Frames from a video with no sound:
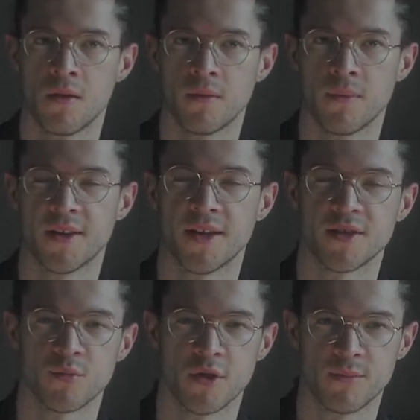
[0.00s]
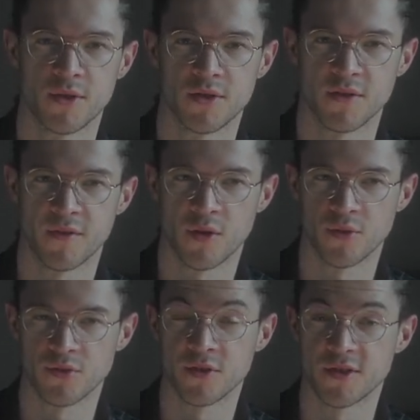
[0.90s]
but that's weird because if I go
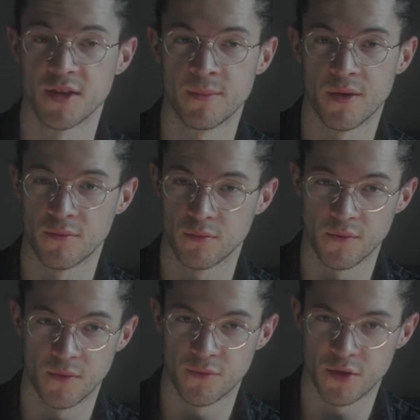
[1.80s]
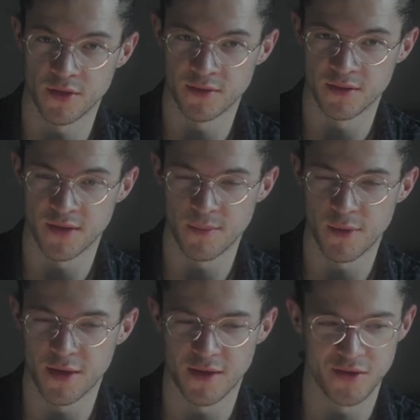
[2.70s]
to the cinema with a friend and I
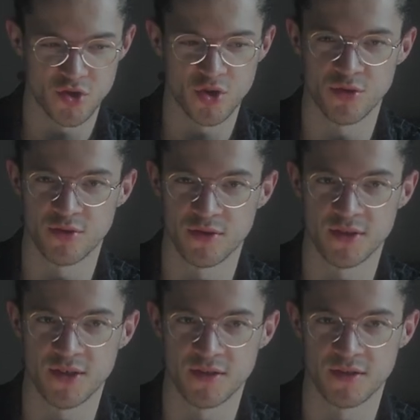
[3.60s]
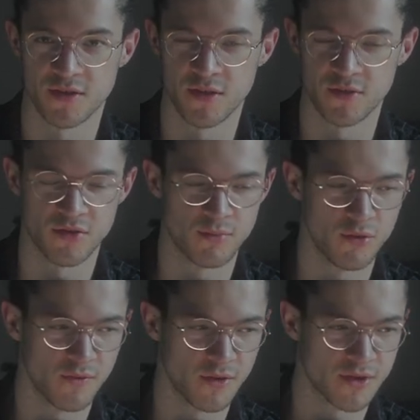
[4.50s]
buy chocolate to eat during a
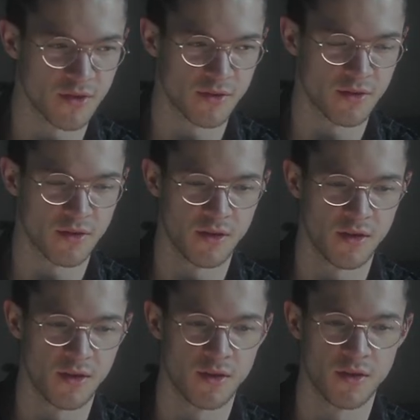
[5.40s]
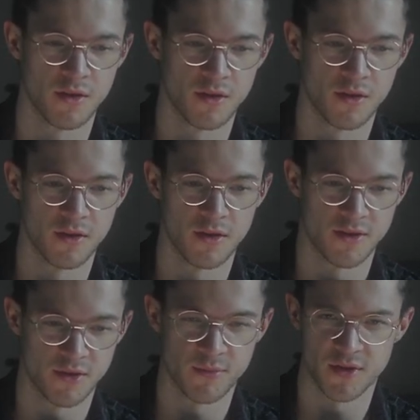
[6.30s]
movie, it's not
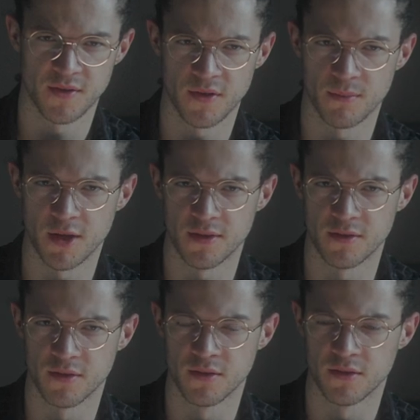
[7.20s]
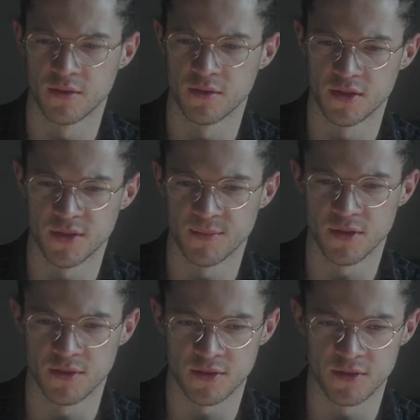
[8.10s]
because I feel bad. It's
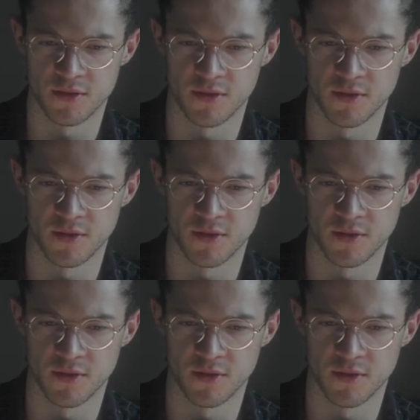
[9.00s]
because